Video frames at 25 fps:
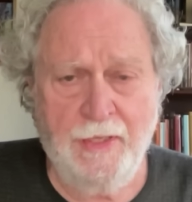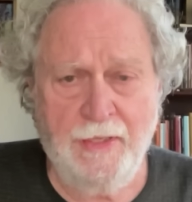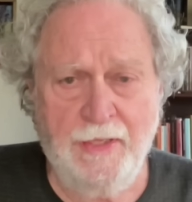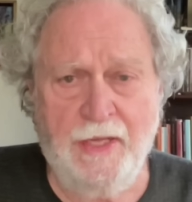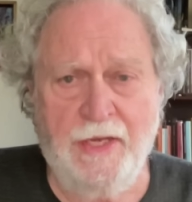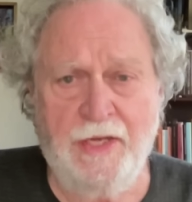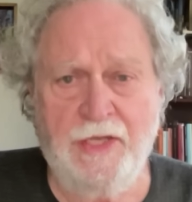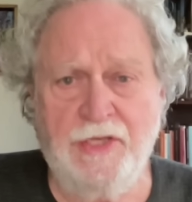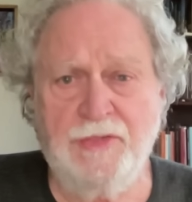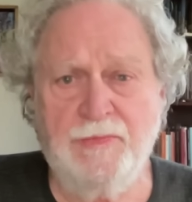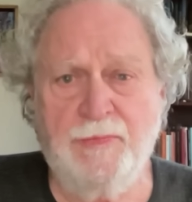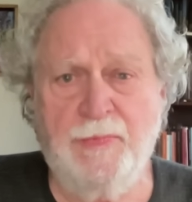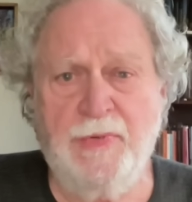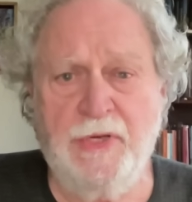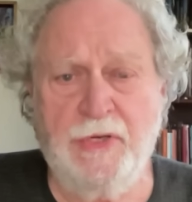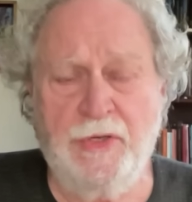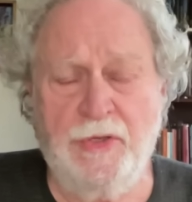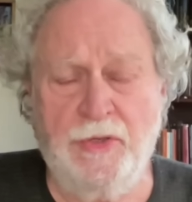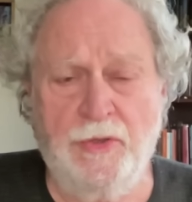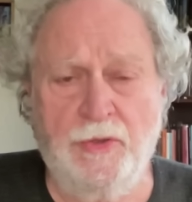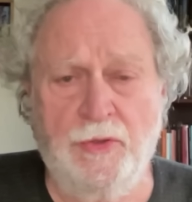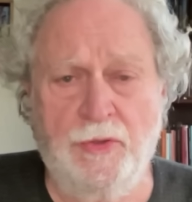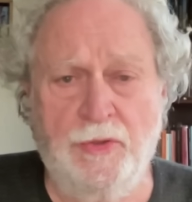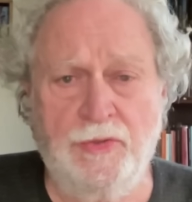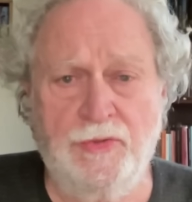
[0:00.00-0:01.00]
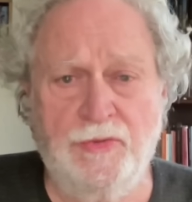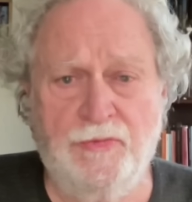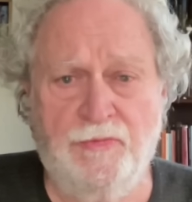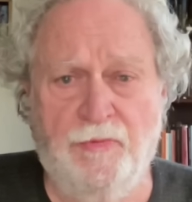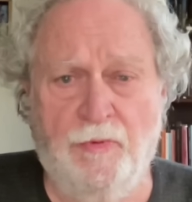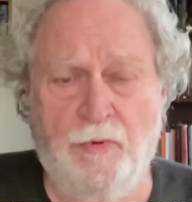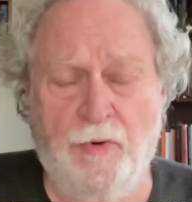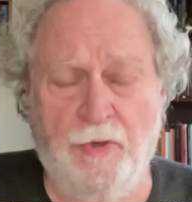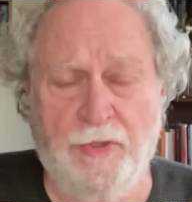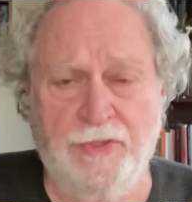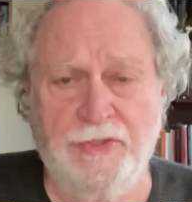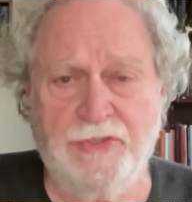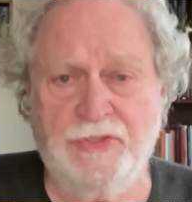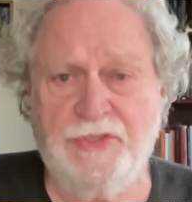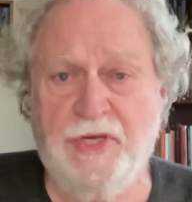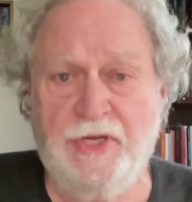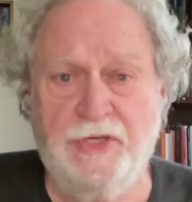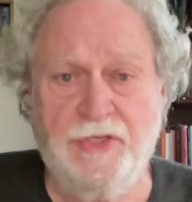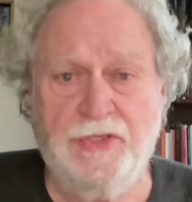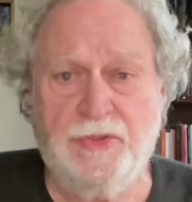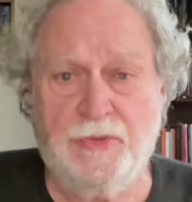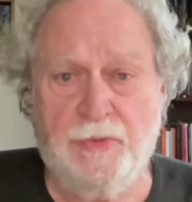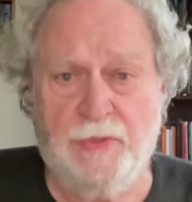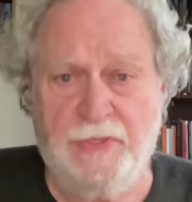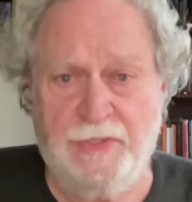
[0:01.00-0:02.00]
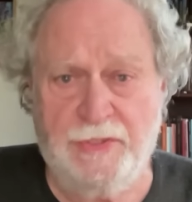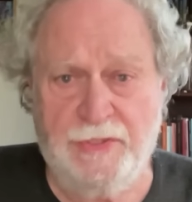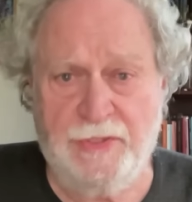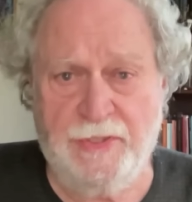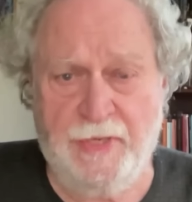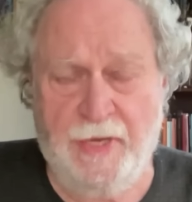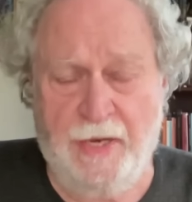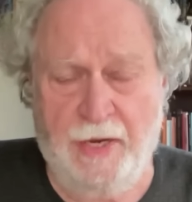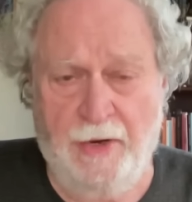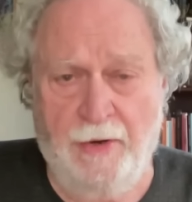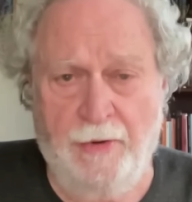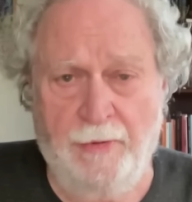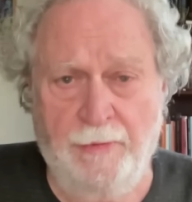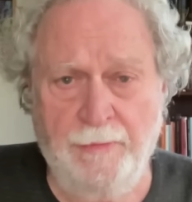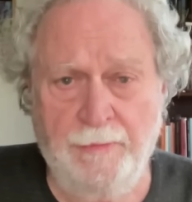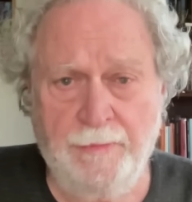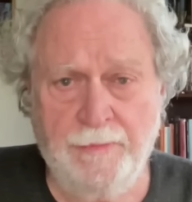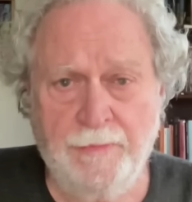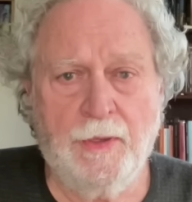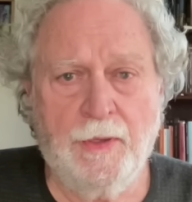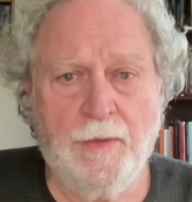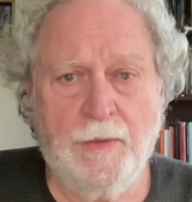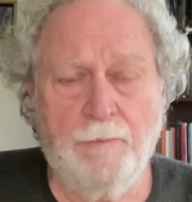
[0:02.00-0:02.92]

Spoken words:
that has been used for centuries now,